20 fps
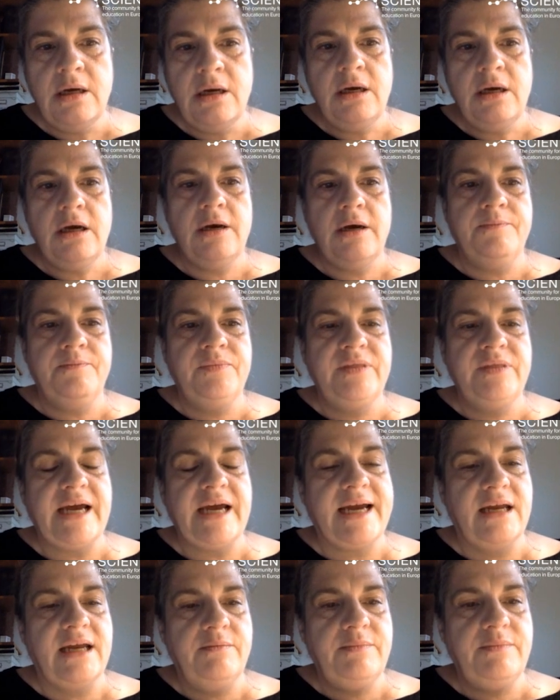That
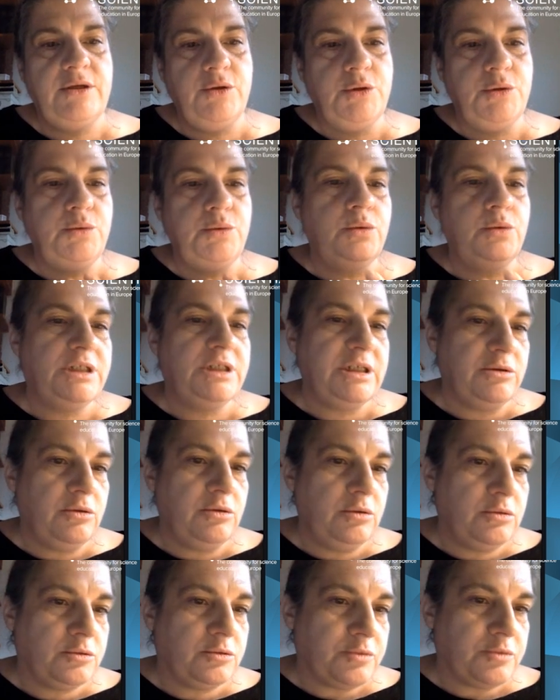can be due to
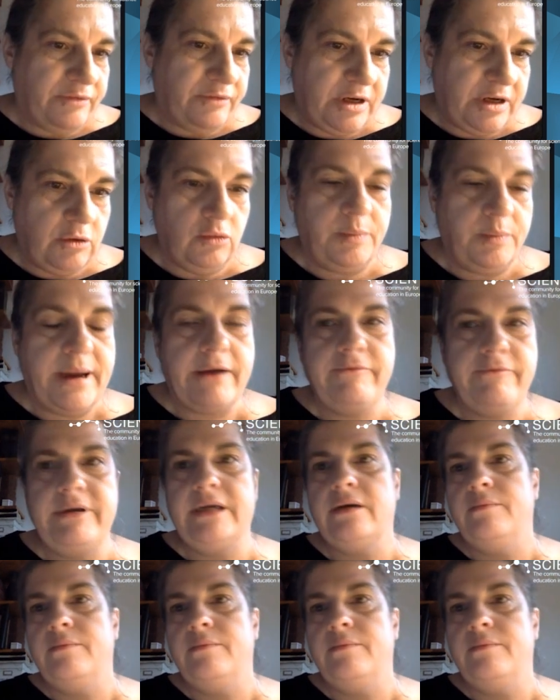geographical barrier.